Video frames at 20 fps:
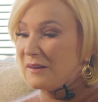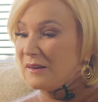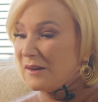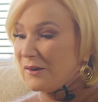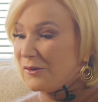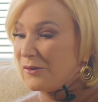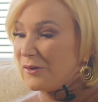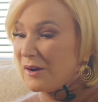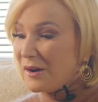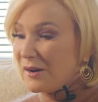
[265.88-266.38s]
you
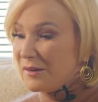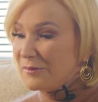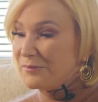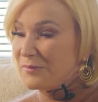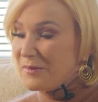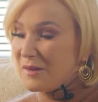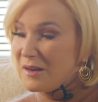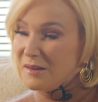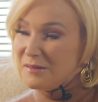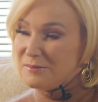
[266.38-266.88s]
know, a,
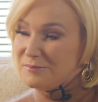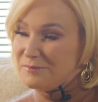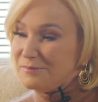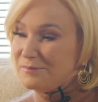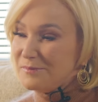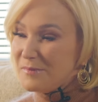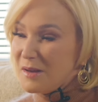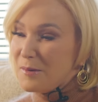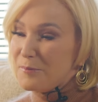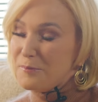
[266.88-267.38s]
a,
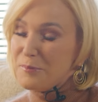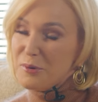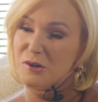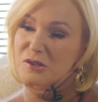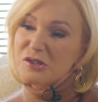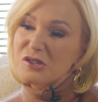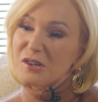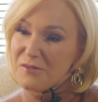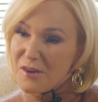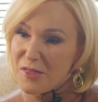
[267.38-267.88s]
a
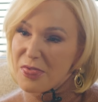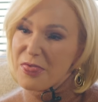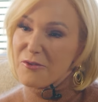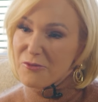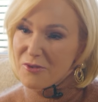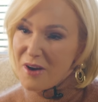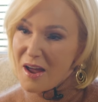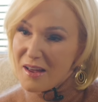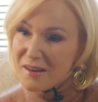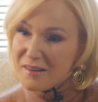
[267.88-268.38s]
push of a
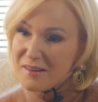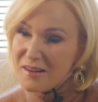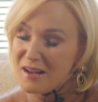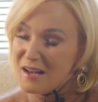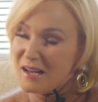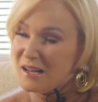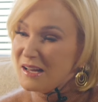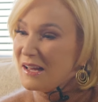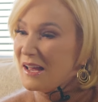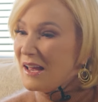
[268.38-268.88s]
threat
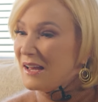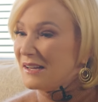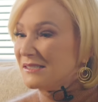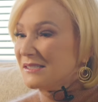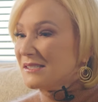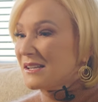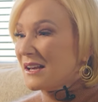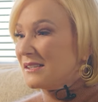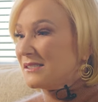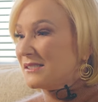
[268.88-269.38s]
and
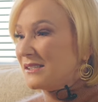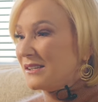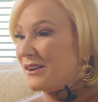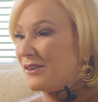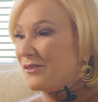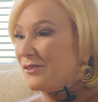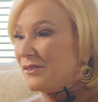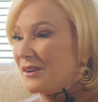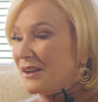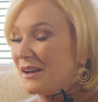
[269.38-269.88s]
says, you
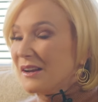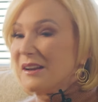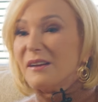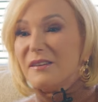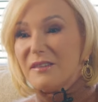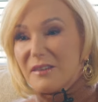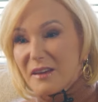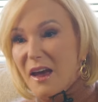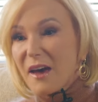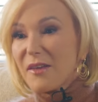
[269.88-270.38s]
know, get
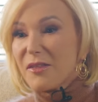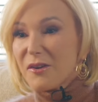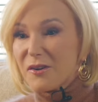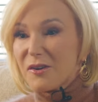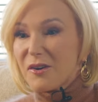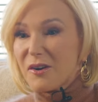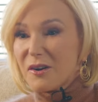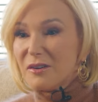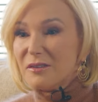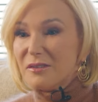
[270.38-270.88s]
it together
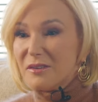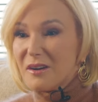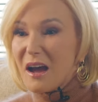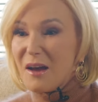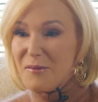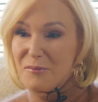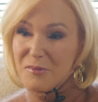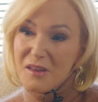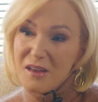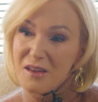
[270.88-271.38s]
or
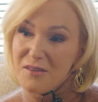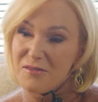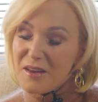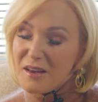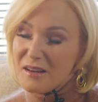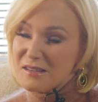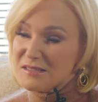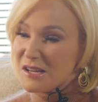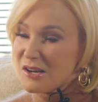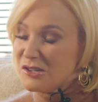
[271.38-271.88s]
I'm
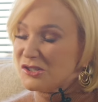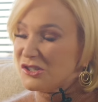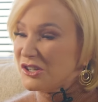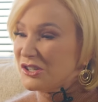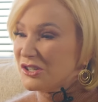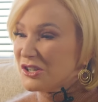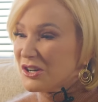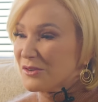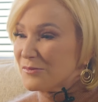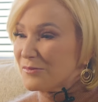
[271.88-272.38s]
leaving. So she
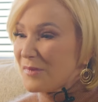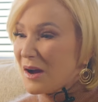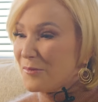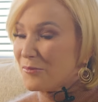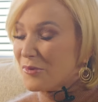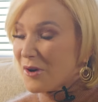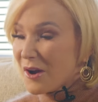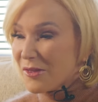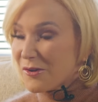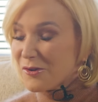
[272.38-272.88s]
took my
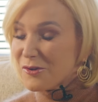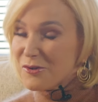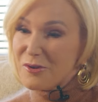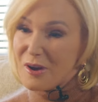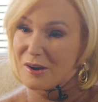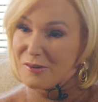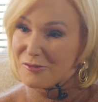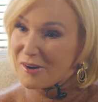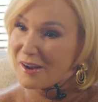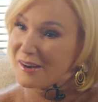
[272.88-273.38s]
brother, who
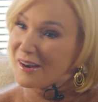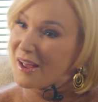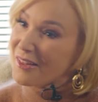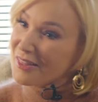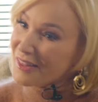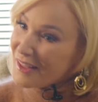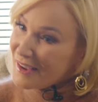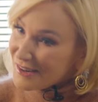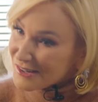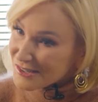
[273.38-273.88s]
I'd find out
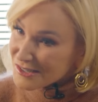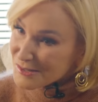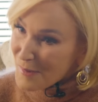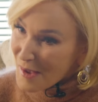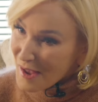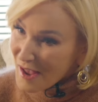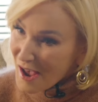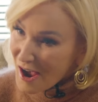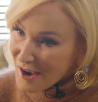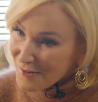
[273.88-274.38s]
later is
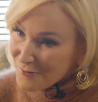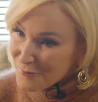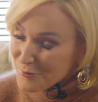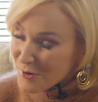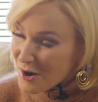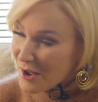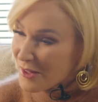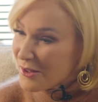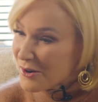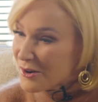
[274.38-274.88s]
my
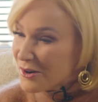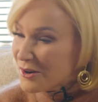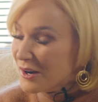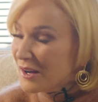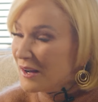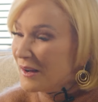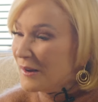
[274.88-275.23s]
half-brother,